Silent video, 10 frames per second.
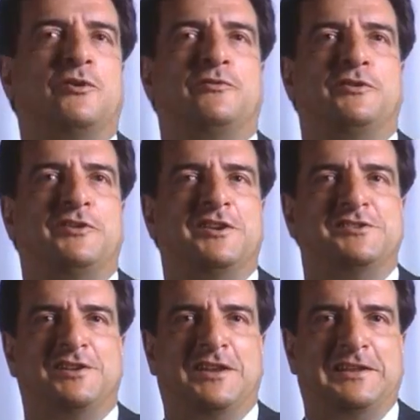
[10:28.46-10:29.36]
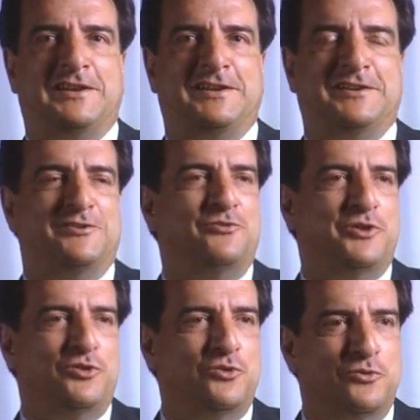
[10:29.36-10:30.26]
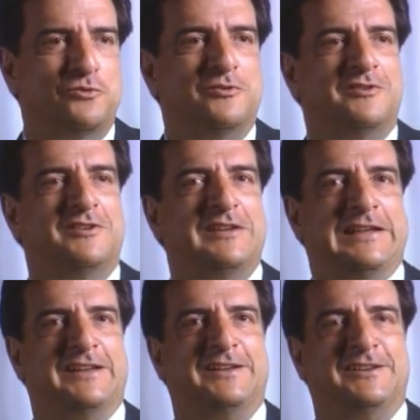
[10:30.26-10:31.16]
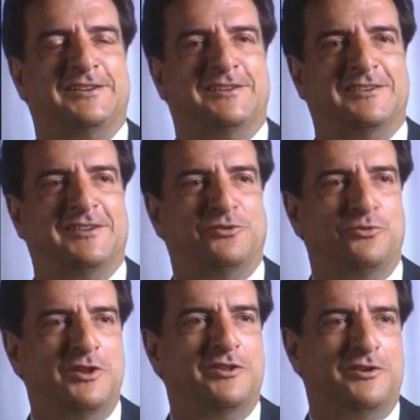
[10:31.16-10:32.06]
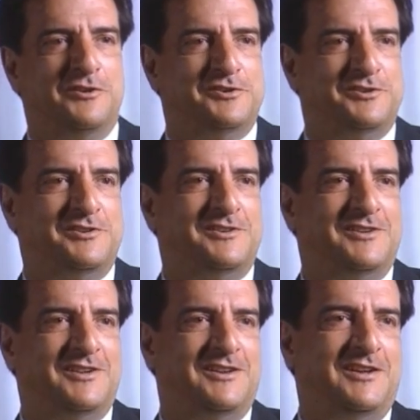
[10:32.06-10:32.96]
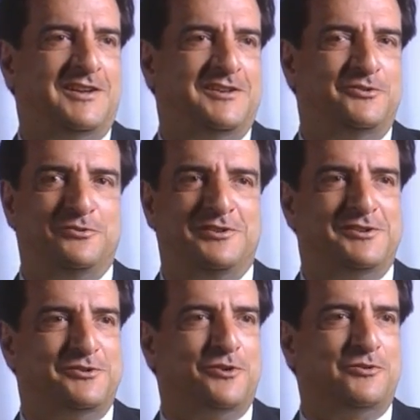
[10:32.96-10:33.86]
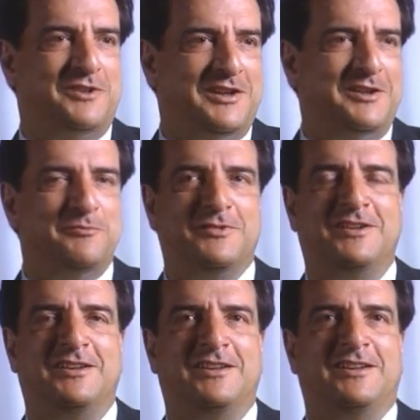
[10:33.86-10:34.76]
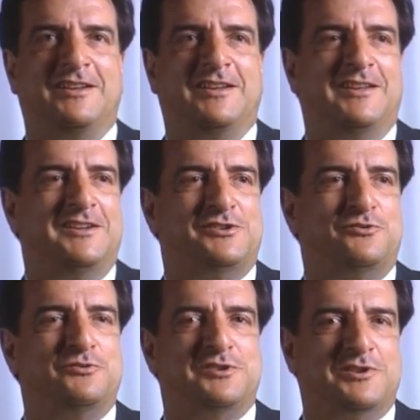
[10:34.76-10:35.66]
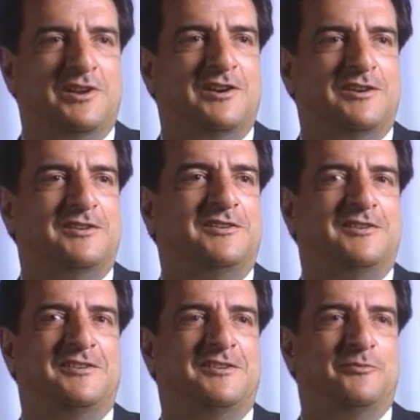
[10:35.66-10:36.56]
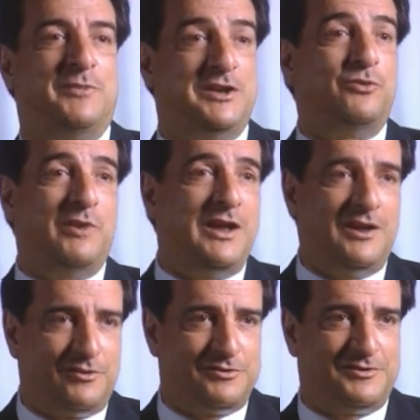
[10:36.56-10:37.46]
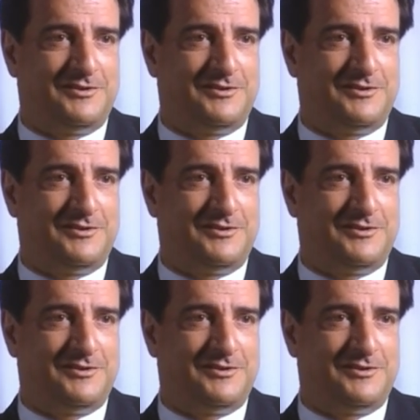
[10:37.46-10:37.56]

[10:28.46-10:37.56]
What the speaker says: of the things that we do, and Wim Dersch and I do this all the time, is to start by the warehouse,